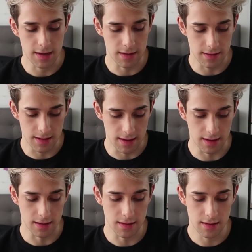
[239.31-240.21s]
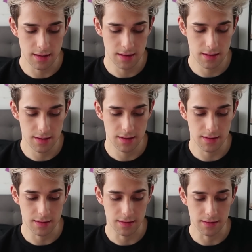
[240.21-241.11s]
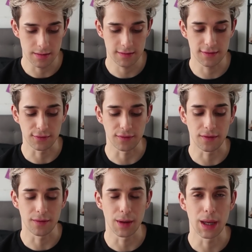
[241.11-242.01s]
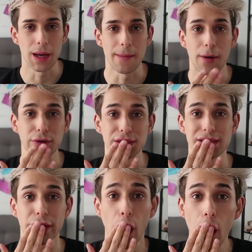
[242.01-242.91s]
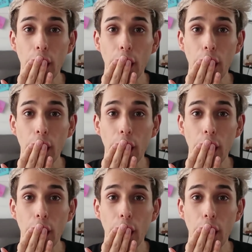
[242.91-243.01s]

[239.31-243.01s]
And then to emojis like,